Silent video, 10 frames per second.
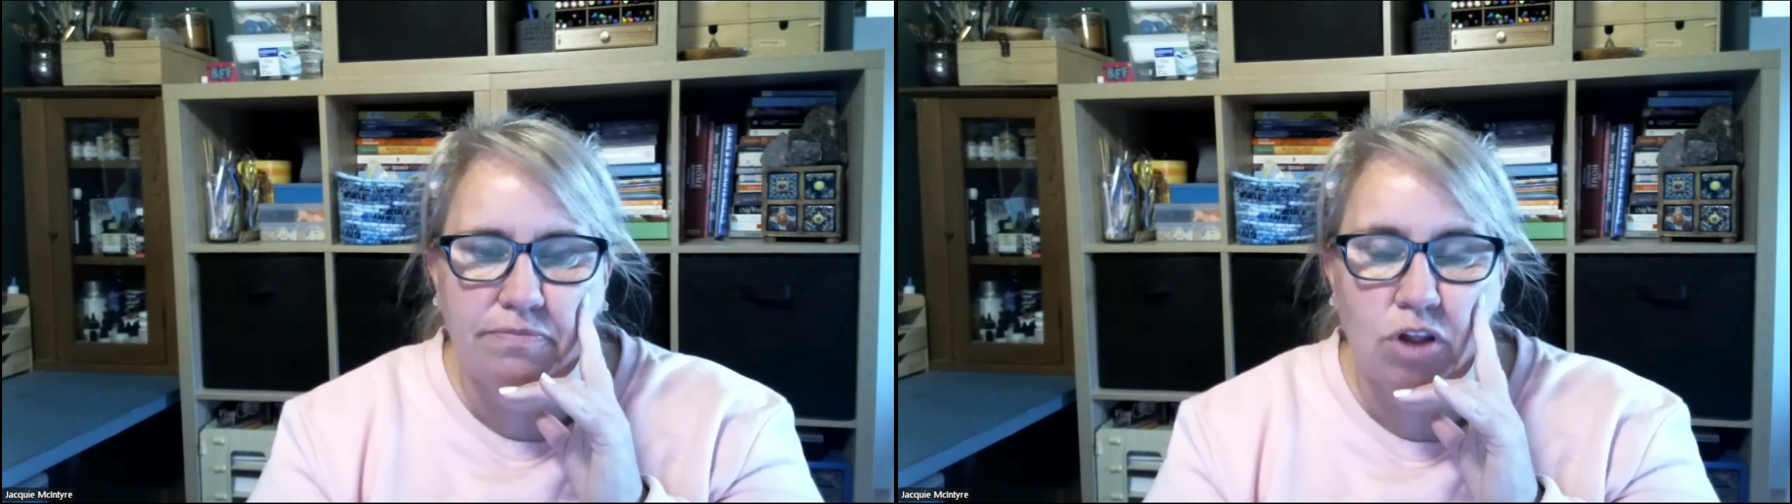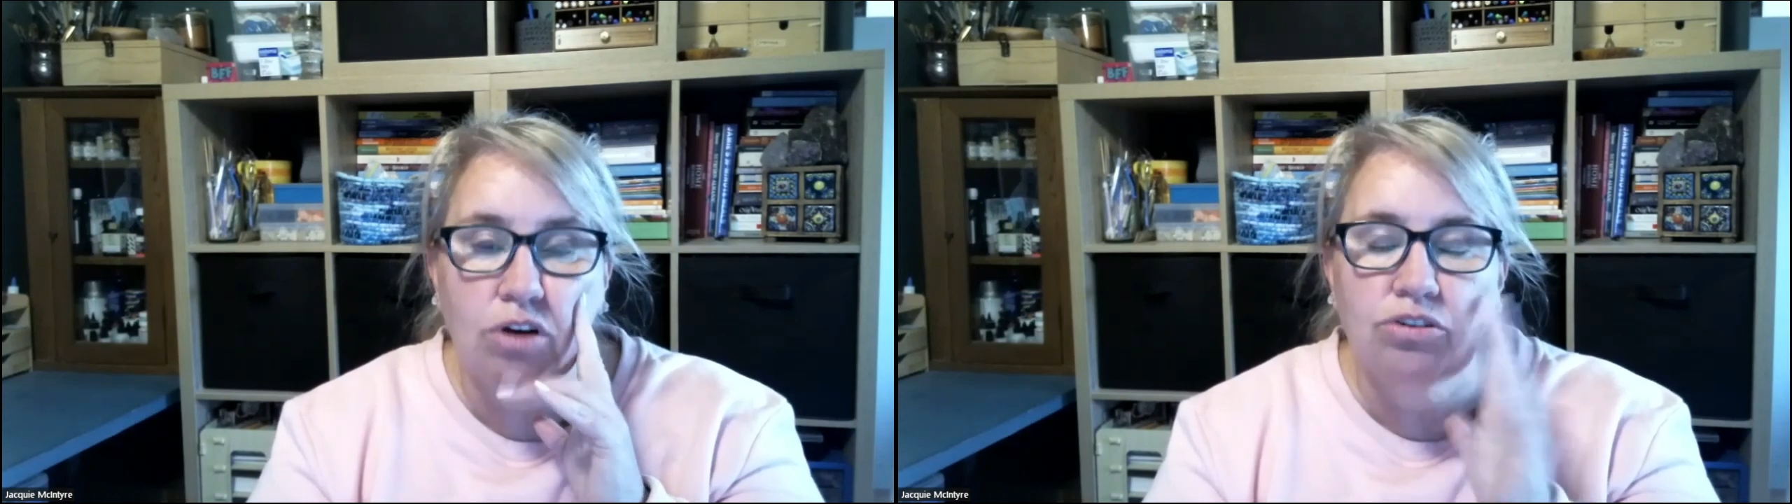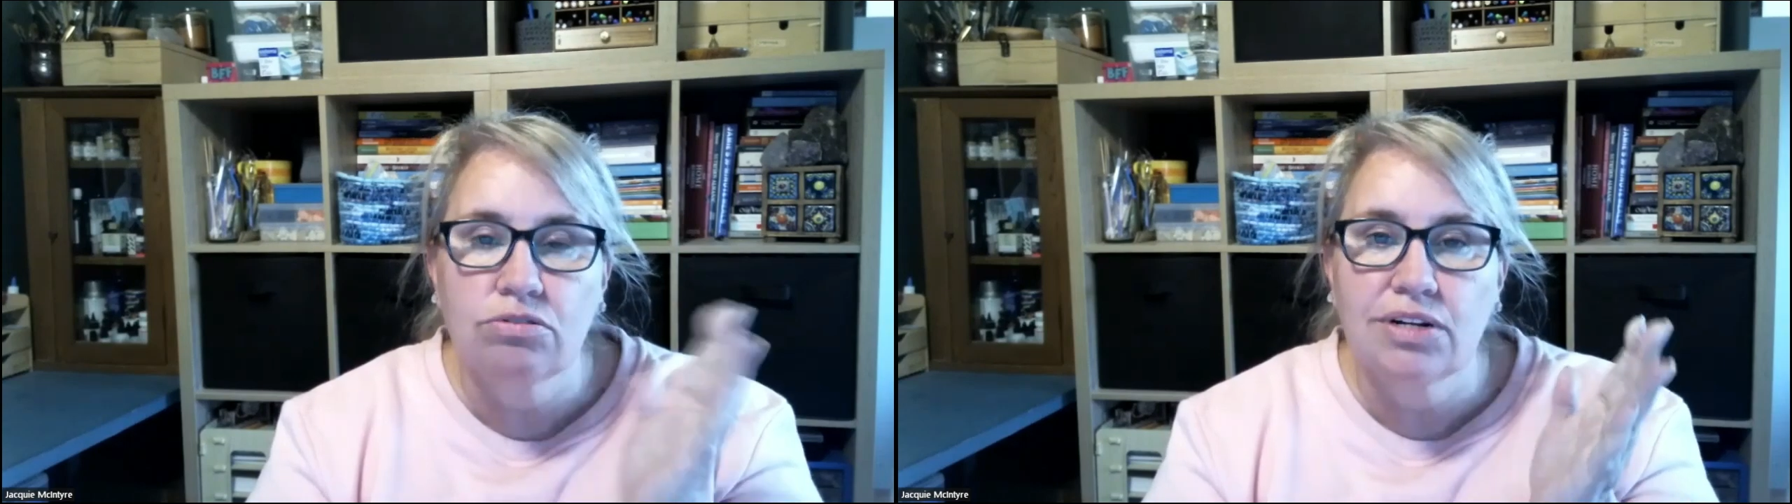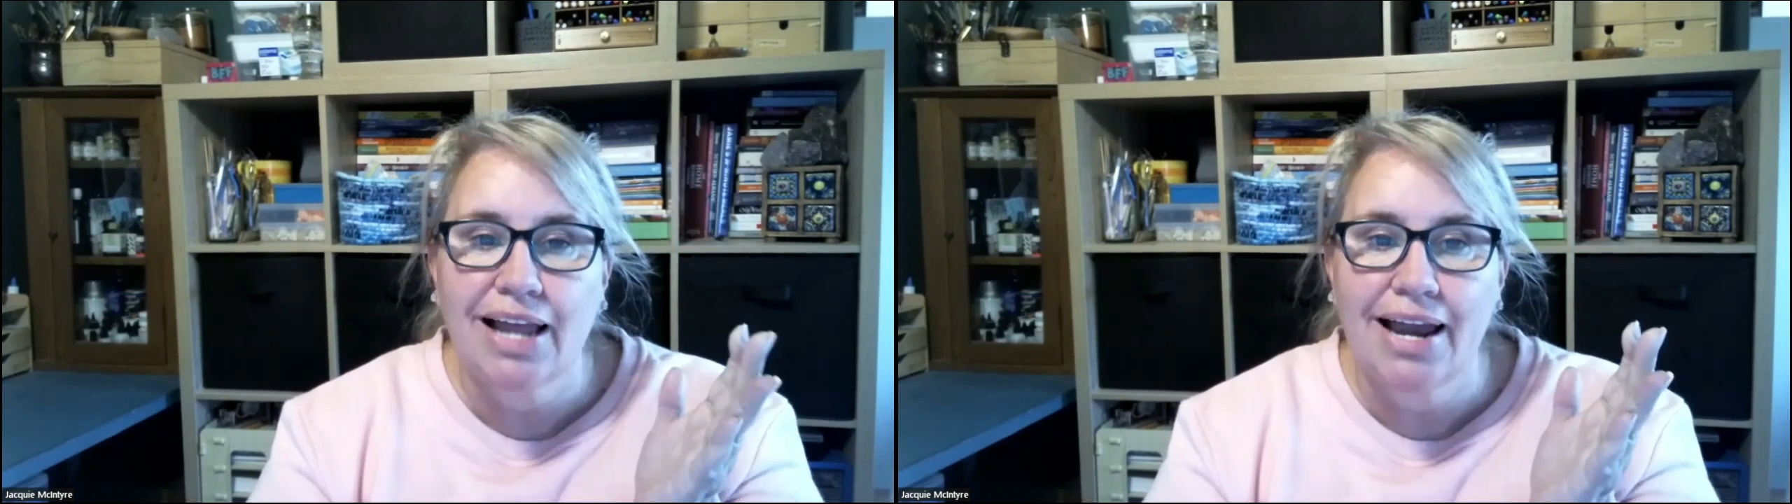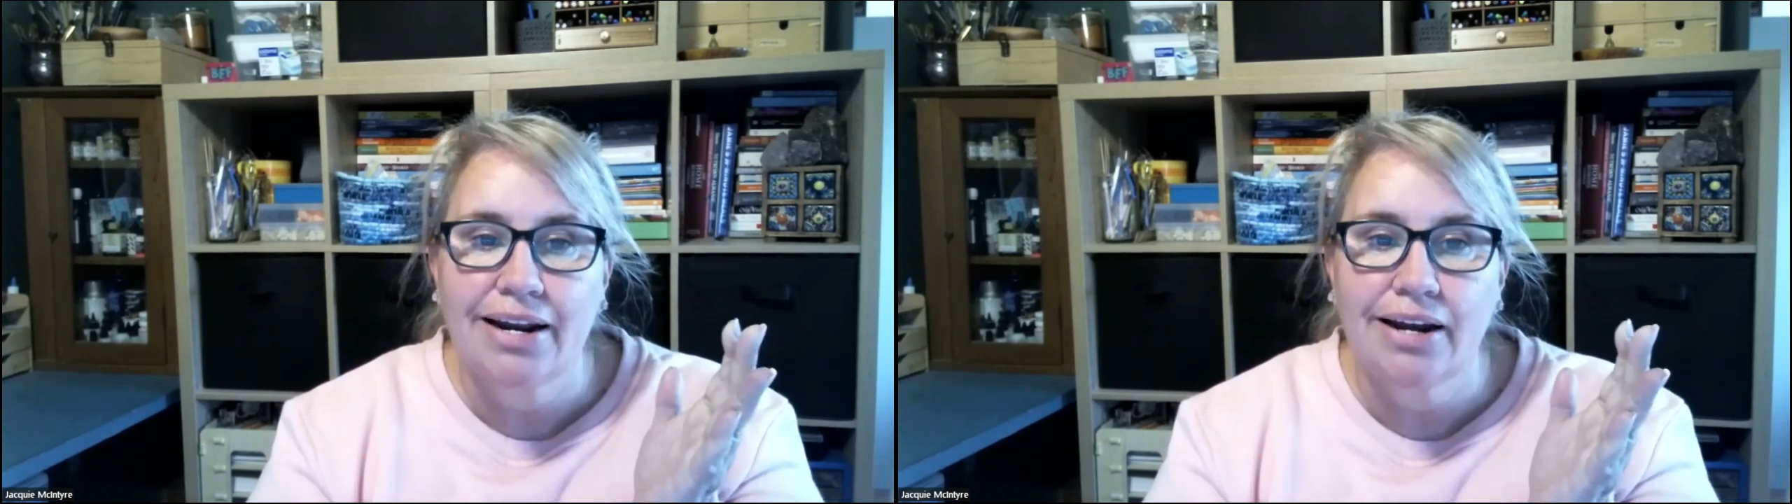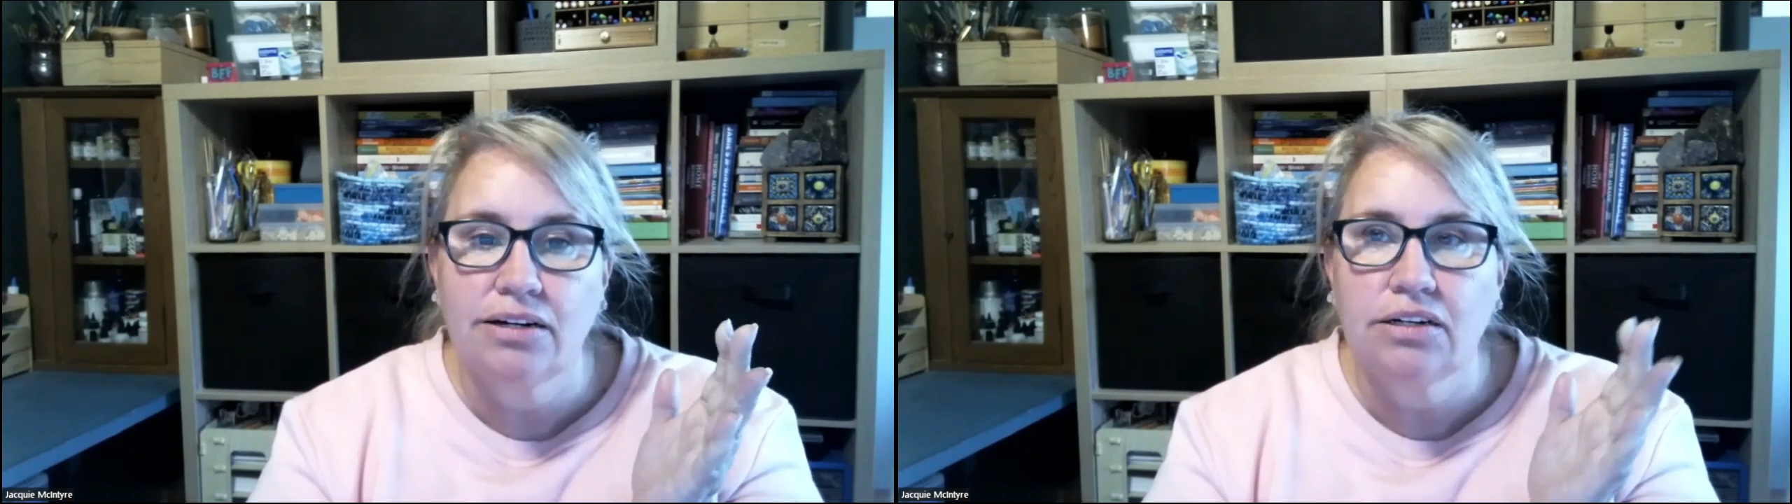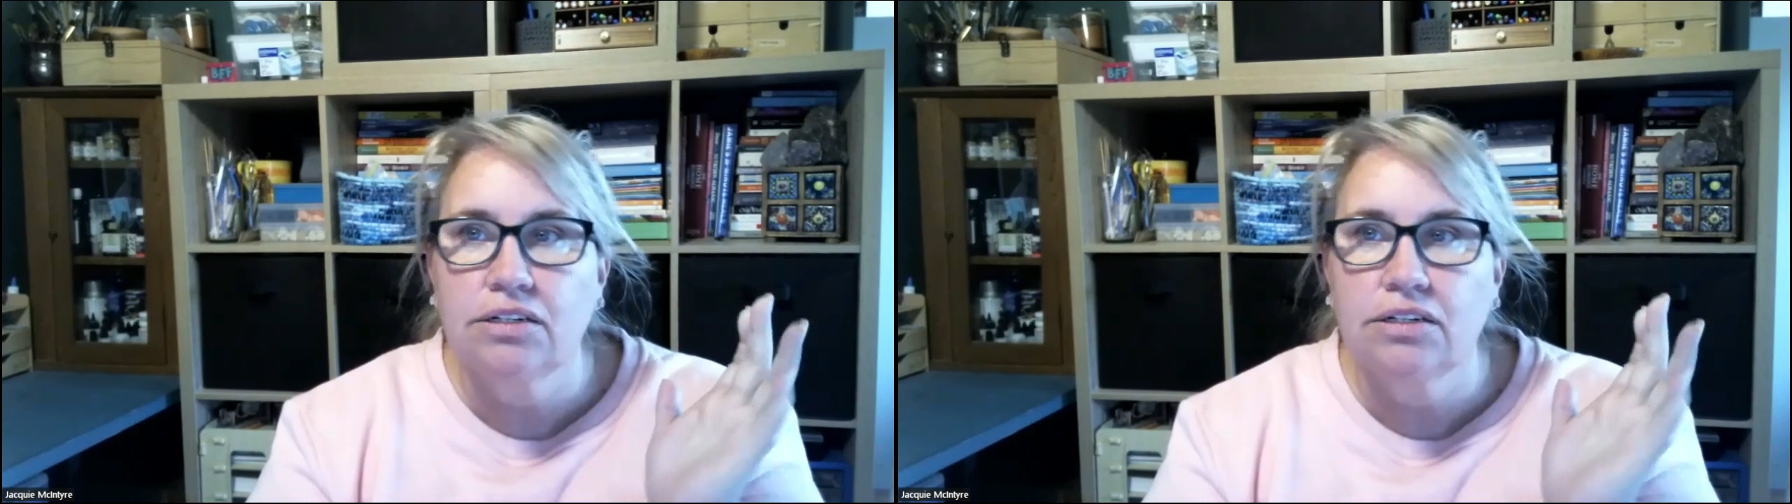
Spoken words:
I'll do it later.